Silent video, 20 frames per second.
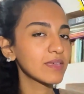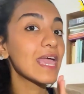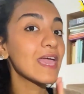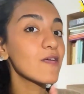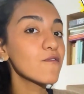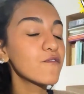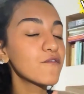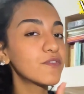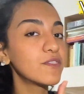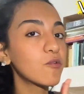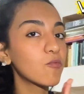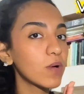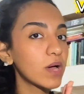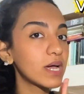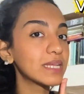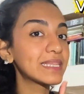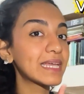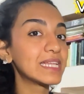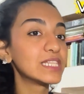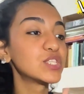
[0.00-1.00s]
If the word
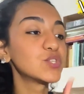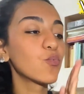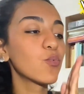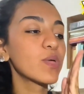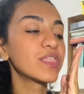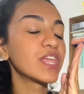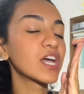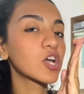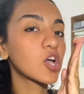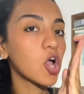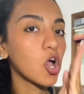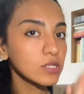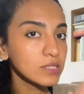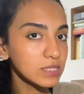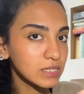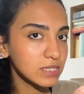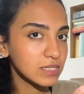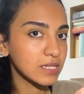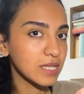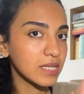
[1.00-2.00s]
ends with a
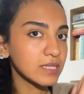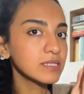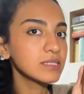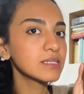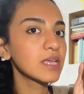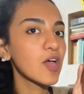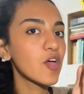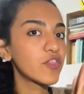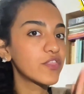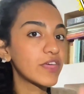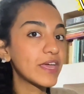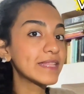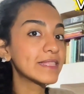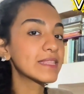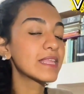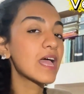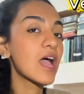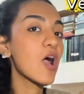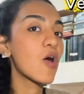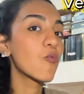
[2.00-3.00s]
consonant, then
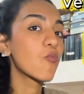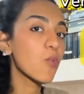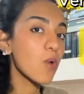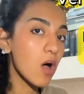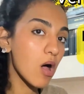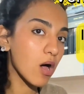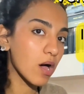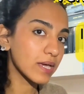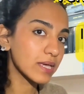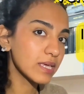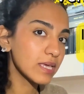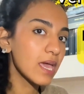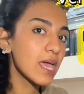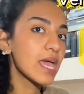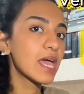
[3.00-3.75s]
a y,